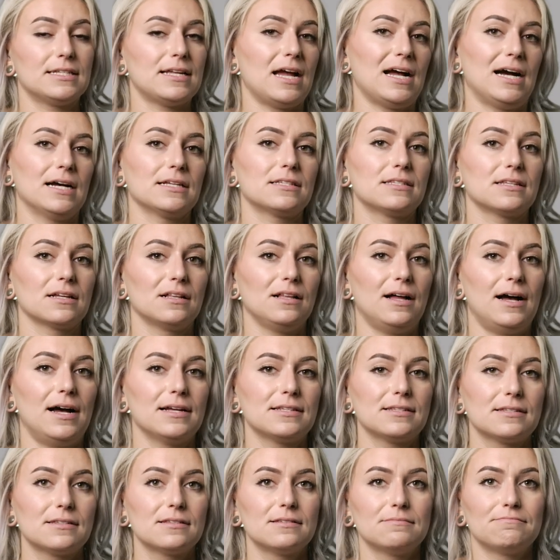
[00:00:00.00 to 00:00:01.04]
to ask the
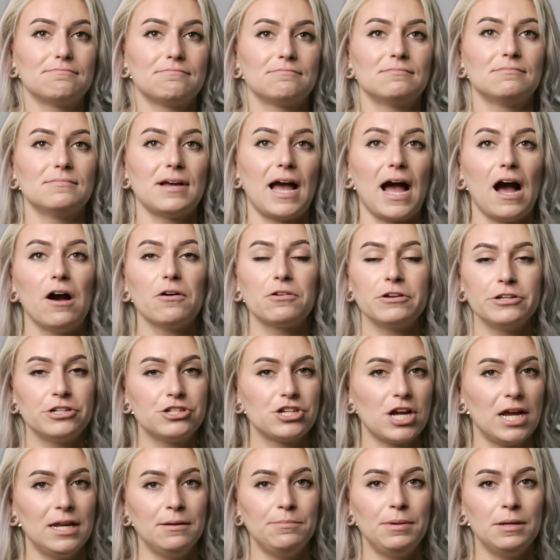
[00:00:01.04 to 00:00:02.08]
class, how could
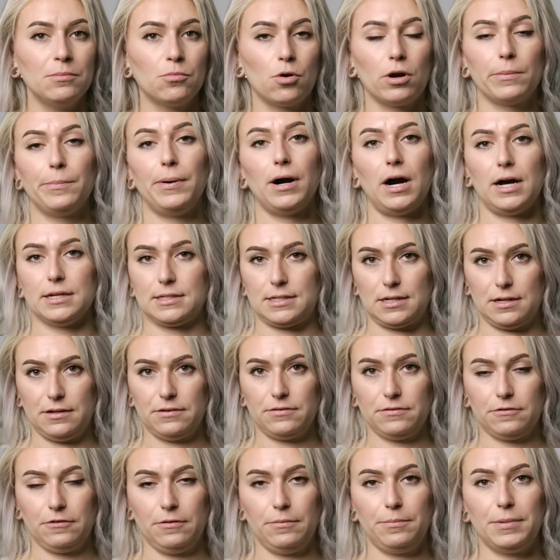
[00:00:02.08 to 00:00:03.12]
Jane be more positive?